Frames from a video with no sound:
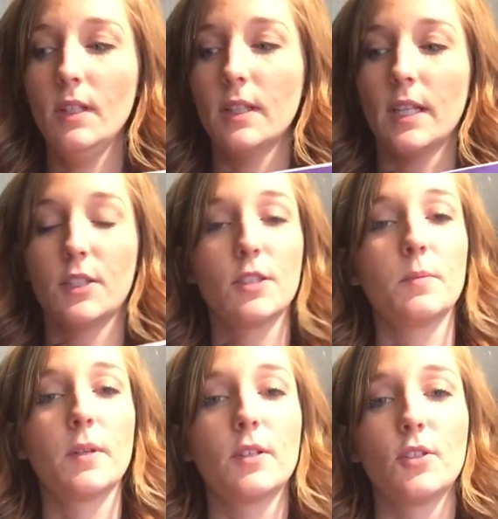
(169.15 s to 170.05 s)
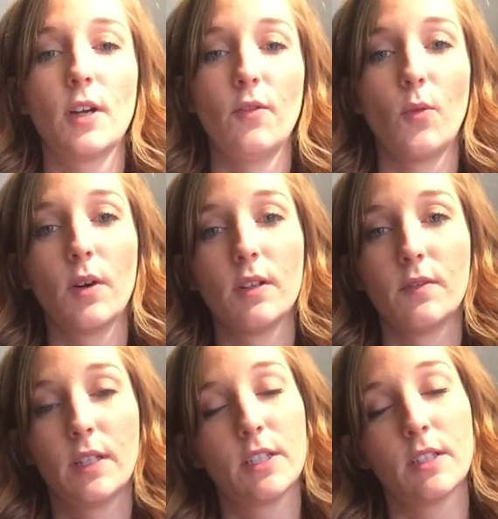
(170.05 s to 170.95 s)
that just because you have one
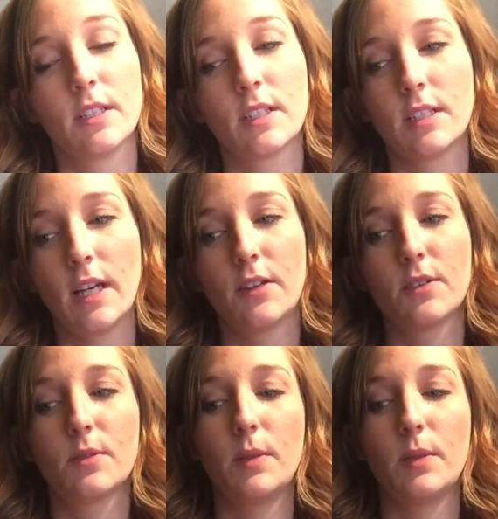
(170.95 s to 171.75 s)
of each of these containers